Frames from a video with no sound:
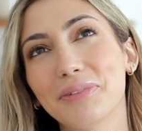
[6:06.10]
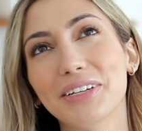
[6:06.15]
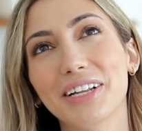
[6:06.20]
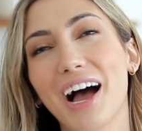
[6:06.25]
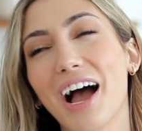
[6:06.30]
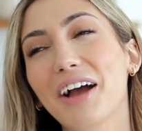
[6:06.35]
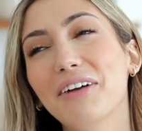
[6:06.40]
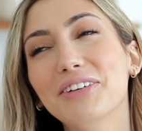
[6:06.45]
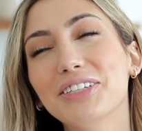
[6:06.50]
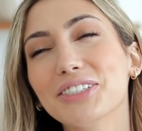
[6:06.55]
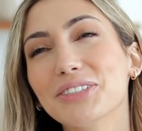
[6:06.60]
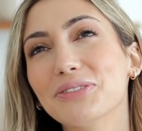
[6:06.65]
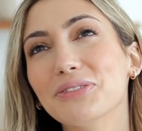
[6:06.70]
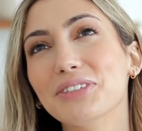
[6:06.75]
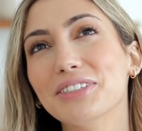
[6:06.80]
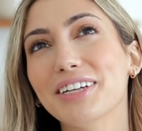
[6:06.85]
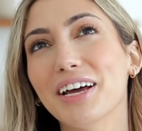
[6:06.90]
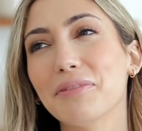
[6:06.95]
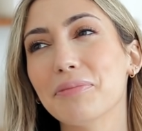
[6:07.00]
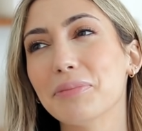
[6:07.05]
people, I just
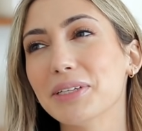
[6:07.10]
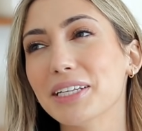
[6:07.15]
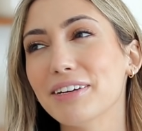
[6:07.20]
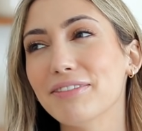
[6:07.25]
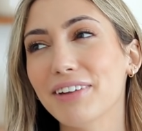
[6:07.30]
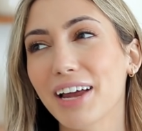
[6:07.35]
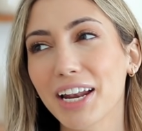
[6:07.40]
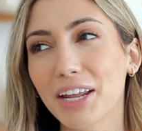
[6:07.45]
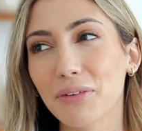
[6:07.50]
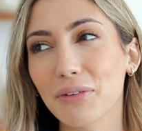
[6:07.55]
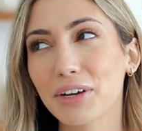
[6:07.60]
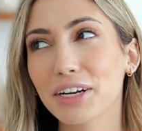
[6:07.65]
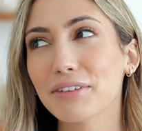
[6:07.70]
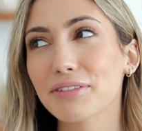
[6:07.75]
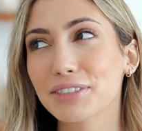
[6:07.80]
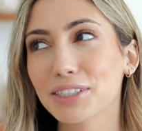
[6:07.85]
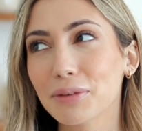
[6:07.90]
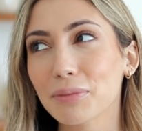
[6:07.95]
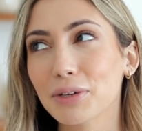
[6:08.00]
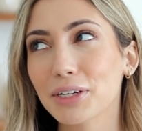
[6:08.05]
wouldn't have believed anyone if
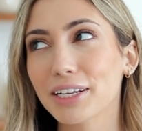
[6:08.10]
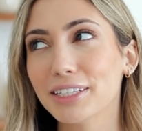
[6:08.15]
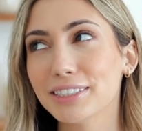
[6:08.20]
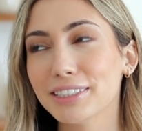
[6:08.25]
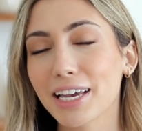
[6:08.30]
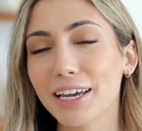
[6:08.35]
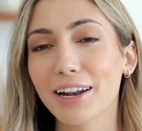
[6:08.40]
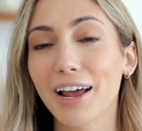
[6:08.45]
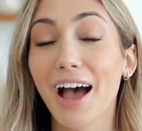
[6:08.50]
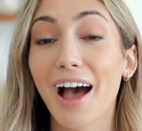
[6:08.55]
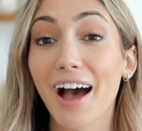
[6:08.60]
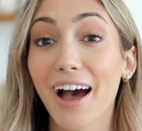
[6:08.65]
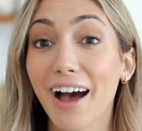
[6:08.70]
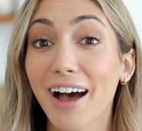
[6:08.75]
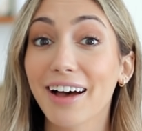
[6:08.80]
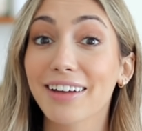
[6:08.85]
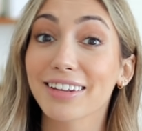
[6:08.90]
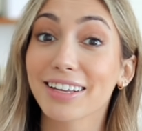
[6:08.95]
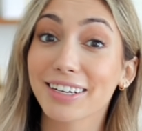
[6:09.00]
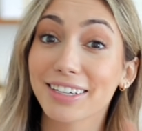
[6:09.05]
someone had said,
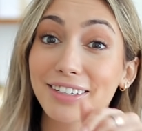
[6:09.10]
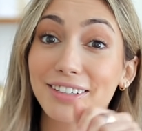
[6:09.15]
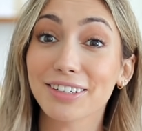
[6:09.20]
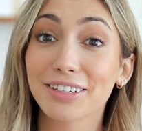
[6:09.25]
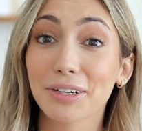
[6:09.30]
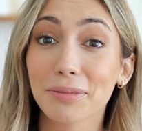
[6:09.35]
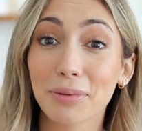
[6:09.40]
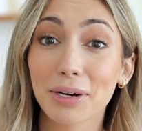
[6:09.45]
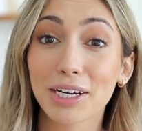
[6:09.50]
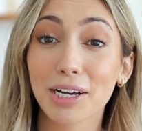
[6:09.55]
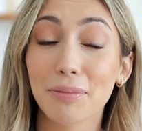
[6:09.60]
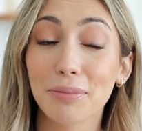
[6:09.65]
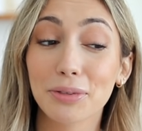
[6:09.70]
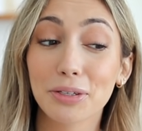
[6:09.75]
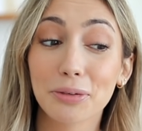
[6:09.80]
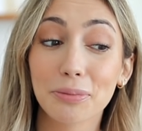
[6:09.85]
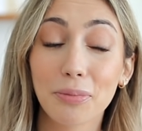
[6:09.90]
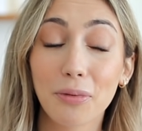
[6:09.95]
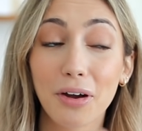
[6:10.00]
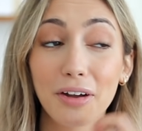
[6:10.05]
haha, like you're gonna break up with
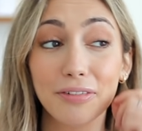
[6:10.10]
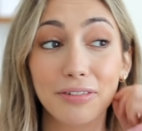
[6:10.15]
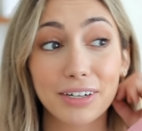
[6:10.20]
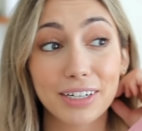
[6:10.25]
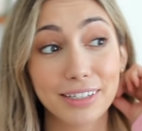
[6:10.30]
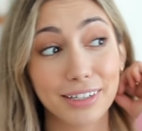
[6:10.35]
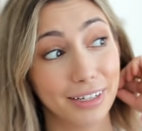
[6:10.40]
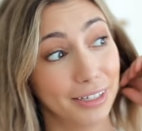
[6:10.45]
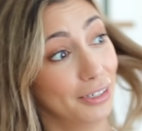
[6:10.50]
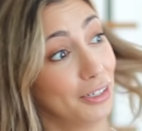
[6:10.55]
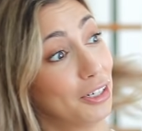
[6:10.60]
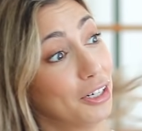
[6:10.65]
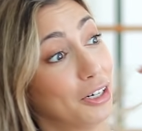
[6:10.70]
your boyfriend and then you're